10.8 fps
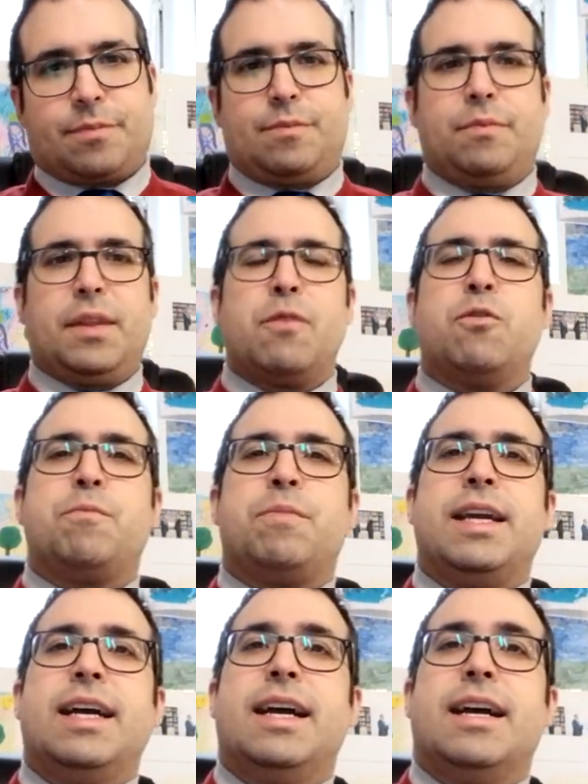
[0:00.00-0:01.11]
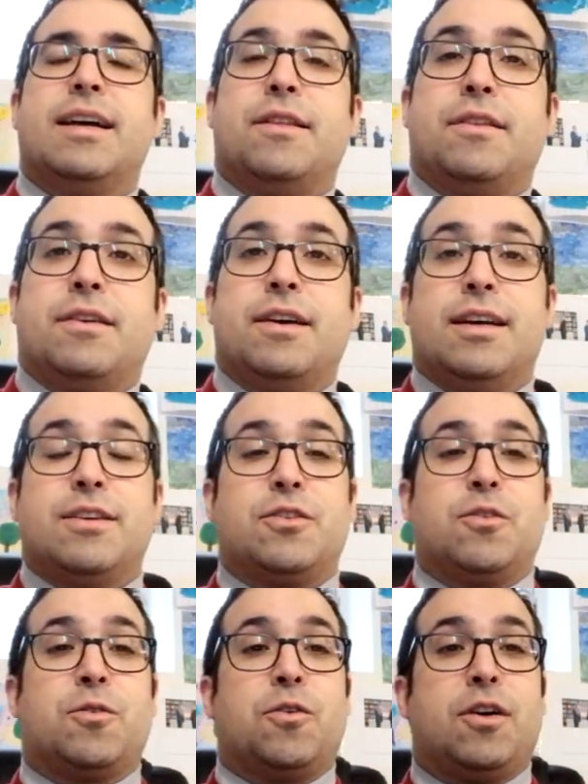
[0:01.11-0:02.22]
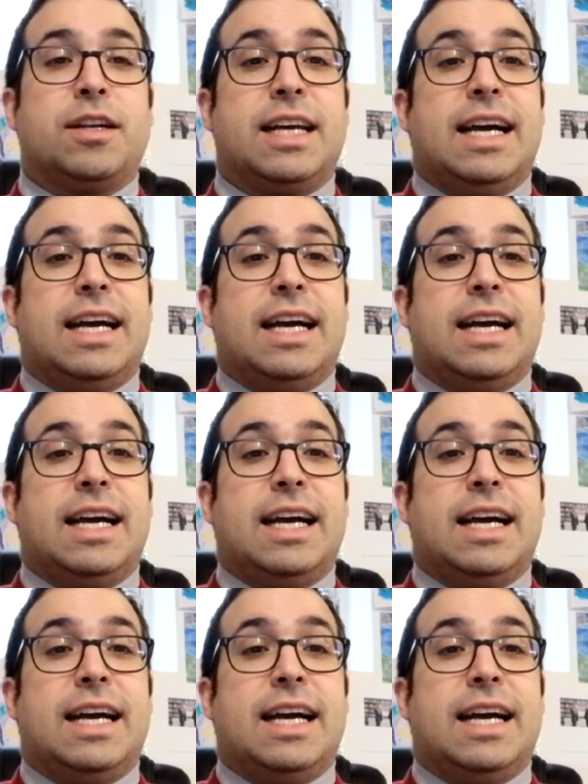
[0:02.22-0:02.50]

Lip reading: would be the so-called